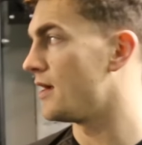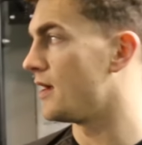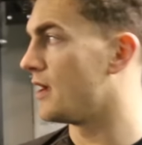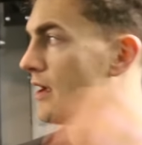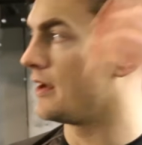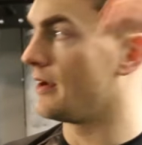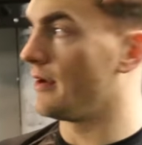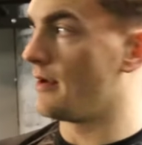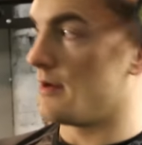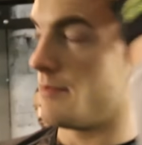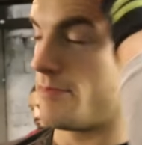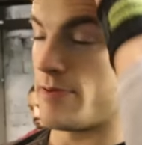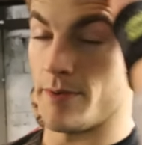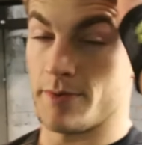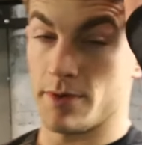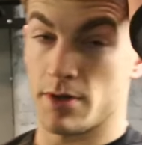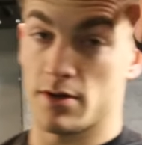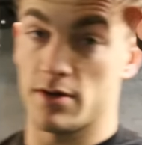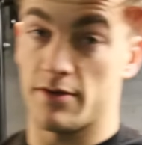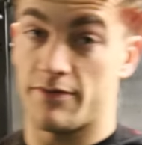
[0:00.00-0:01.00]
and I'm
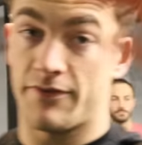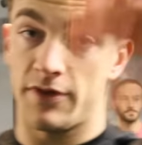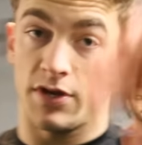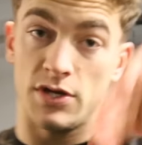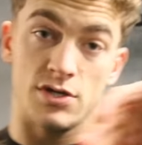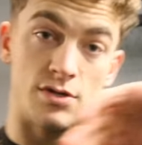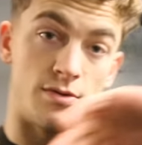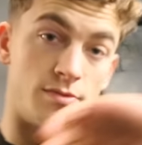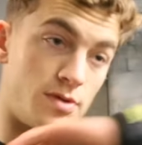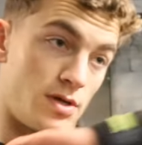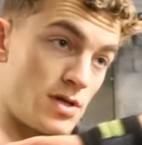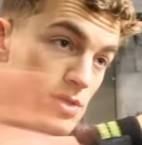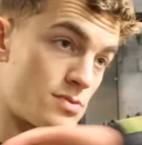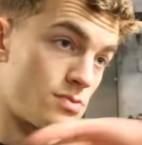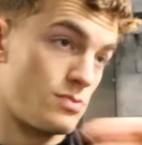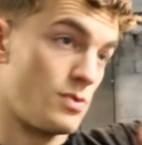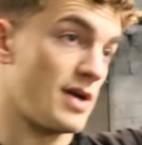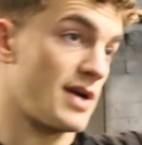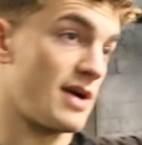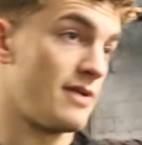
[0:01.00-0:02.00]
probably going to finish up this
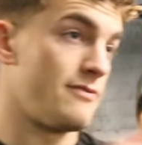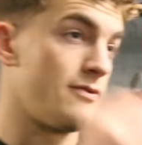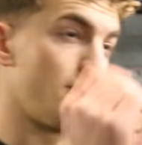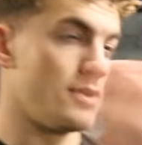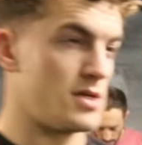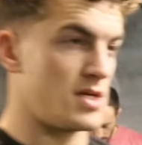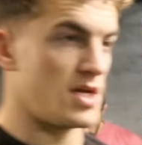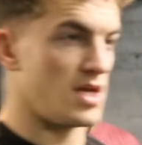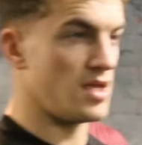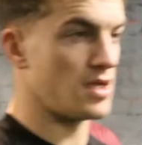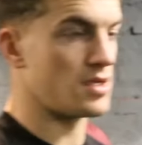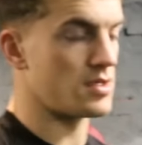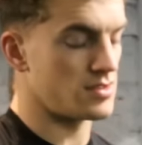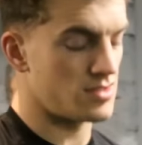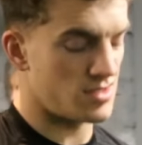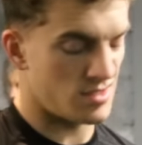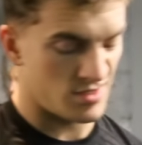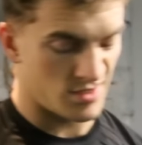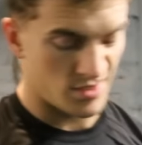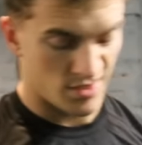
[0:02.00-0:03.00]
workout footage here
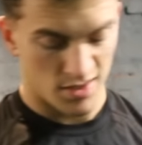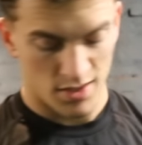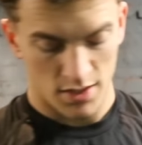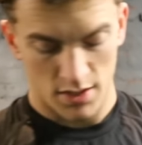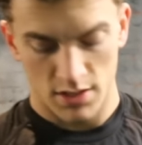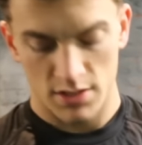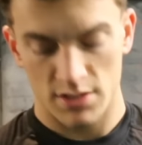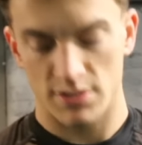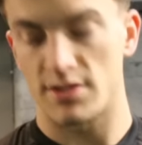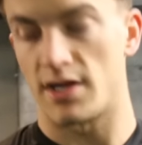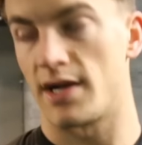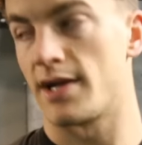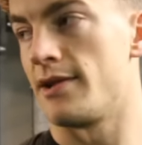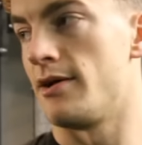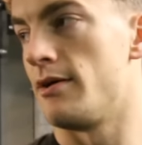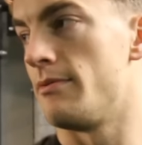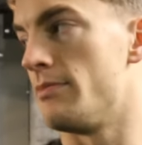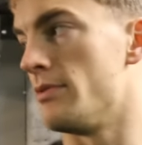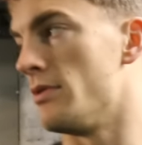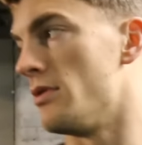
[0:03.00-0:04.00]
because it's dragging
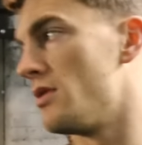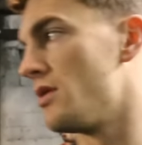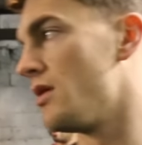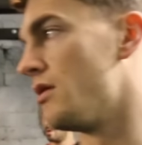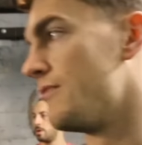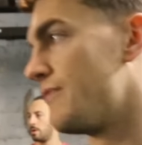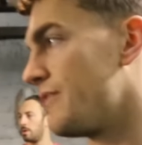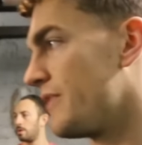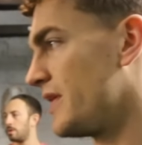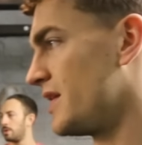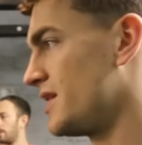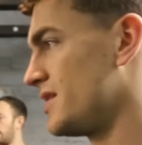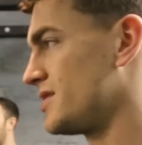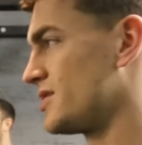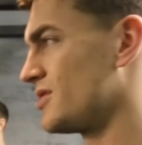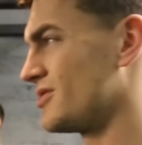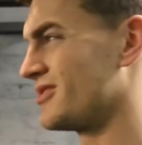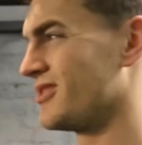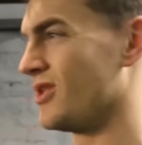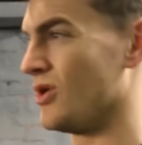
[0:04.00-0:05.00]
on, but hopefully it
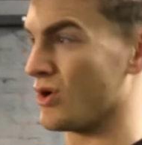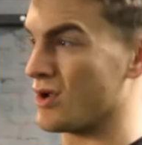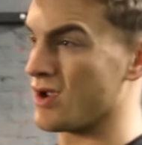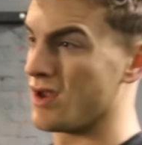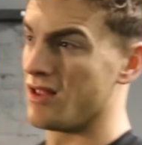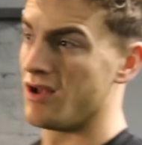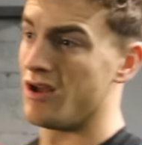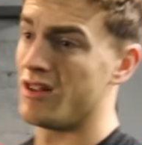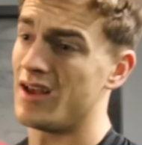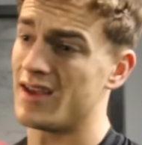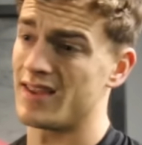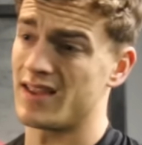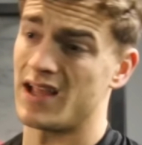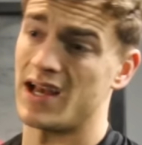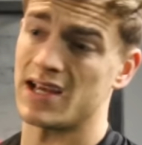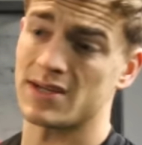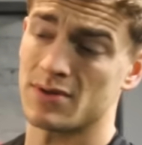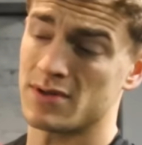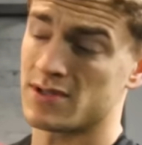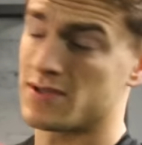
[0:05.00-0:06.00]
should look a lot like the
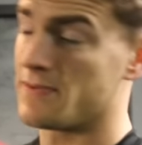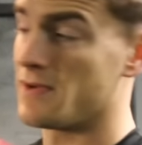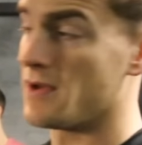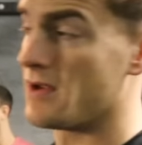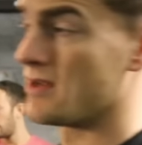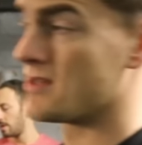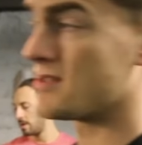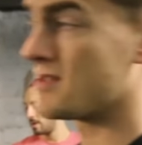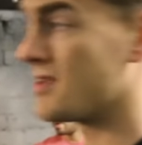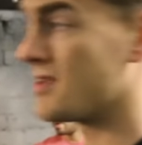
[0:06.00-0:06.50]
last one, to be honest.